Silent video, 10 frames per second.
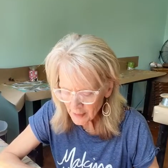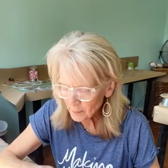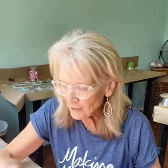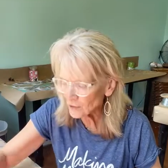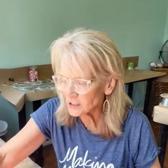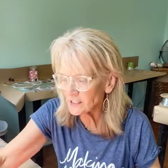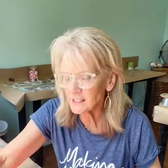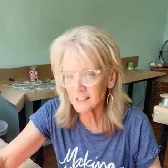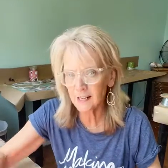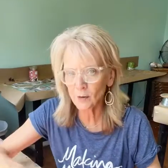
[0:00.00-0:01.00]
my first
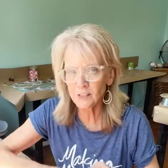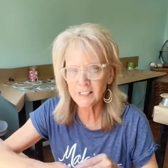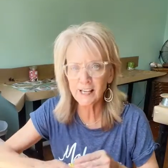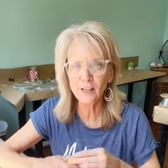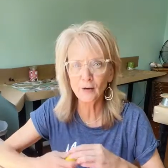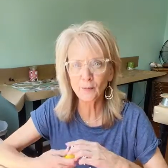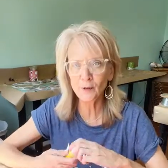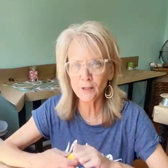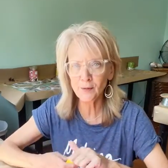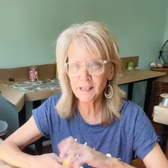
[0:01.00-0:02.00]
instinct was yellow.
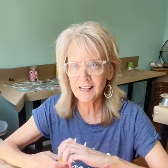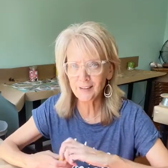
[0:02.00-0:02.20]
We're doing